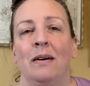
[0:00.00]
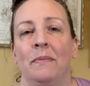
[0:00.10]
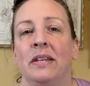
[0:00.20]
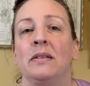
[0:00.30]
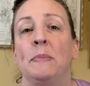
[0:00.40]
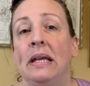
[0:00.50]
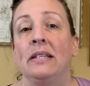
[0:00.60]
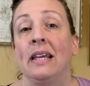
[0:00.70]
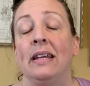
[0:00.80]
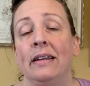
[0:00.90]
this
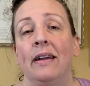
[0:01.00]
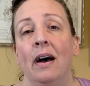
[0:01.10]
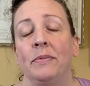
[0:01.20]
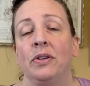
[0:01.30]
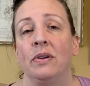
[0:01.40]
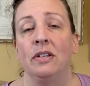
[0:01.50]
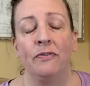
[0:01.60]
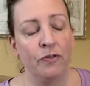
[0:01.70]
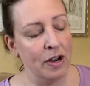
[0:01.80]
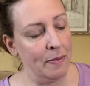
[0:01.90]
piece kitted up. So it's a
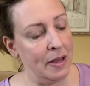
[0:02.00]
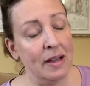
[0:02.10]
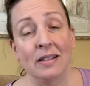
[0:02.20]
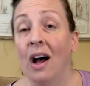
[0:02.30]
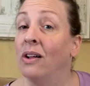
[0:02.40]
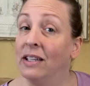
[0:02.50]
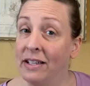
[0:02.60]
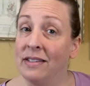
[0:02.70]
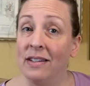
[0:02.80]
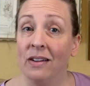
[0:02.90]
freebie. It's
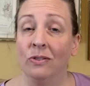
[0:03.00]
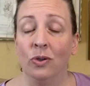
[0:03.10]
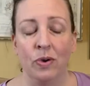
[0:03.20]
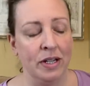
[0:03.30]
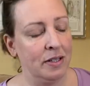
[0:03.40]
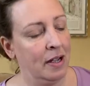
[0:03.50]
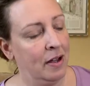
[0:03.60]
listed on Lori's